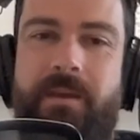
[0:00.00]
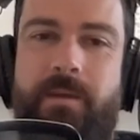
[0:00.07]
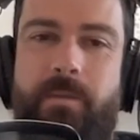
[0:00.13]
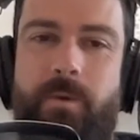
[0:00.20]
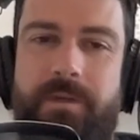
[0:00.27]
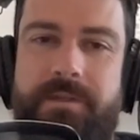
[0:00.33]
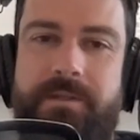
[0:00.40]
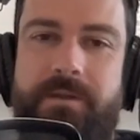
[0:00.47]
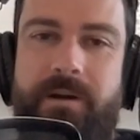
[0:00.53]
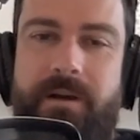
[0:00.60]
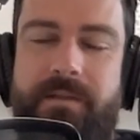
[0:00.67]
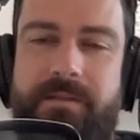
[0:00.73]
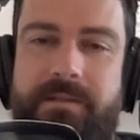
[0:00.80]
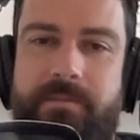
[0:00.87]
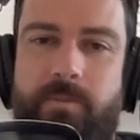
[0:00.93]
What
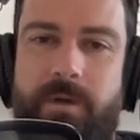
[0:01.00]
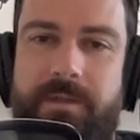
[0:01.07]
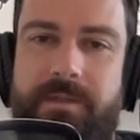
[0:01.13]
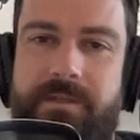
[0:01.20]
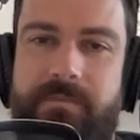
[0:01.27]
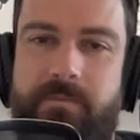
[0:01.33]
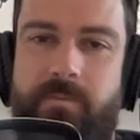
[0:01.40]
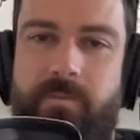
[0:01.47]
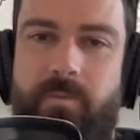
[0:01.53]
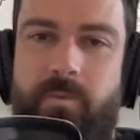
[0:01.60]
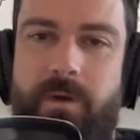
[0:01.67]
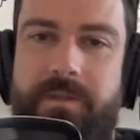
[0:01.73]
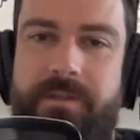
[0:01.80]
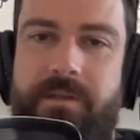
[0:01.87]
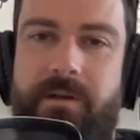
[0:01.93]
size are
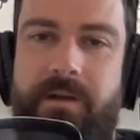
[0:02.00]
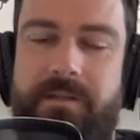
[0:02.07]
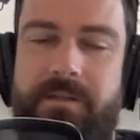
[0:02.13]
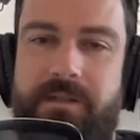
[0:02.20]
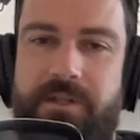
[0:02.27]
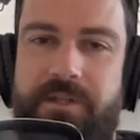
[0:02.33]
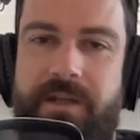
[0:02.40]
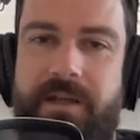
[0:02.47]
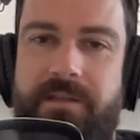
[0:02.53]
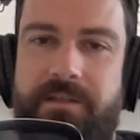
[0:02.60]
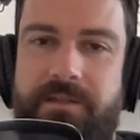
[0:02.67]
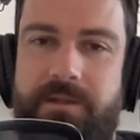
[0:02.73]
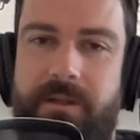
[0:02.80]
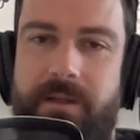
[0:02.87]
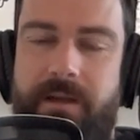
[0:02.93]
the sheets,
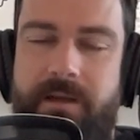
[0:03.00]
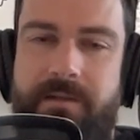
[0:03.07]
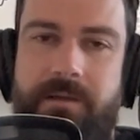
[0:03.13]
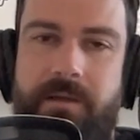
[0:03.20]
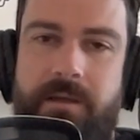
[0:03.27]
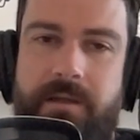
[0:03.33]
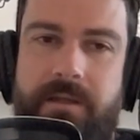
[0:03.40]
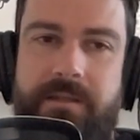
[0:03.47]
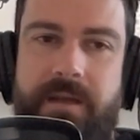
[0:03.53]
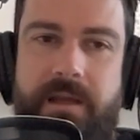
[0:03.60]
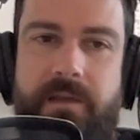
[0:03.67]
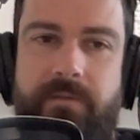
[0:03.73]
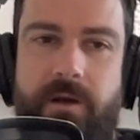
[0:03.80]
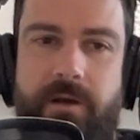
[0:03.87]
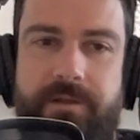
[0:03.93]
Julia? So you say you've
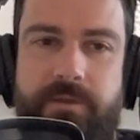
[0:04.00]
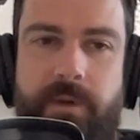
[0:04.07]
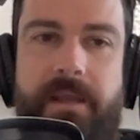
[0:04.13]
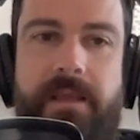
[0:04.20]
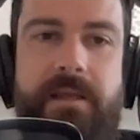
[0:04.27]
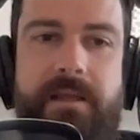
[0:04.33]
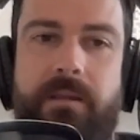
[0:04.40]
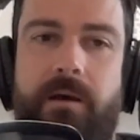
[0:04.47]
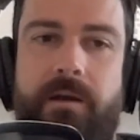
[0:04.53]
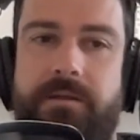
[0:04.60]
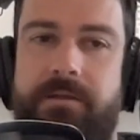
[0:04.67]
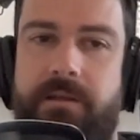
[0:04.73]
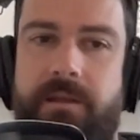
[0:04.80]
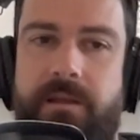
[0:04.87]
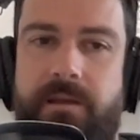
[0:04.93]
got 20 kilos that
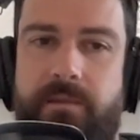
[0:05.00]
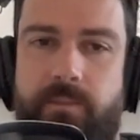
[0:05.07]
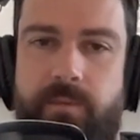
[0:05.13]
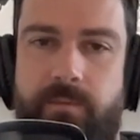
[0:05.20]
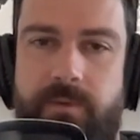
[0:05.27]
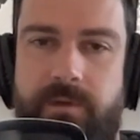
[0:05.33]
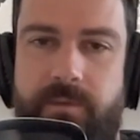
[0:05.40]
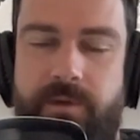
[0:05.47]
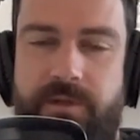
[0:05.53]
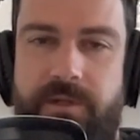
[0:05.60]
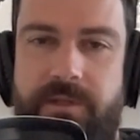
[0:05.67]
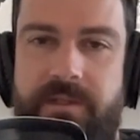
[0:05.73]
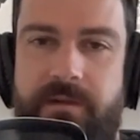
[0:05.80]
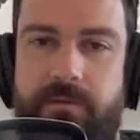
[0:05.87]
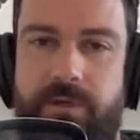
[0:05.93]
you can produce
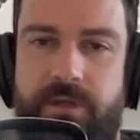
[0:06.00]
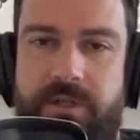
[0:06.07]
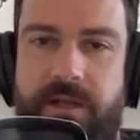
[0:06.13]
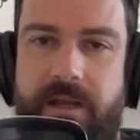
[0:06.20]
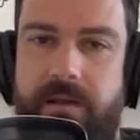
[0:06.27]
into a sheet.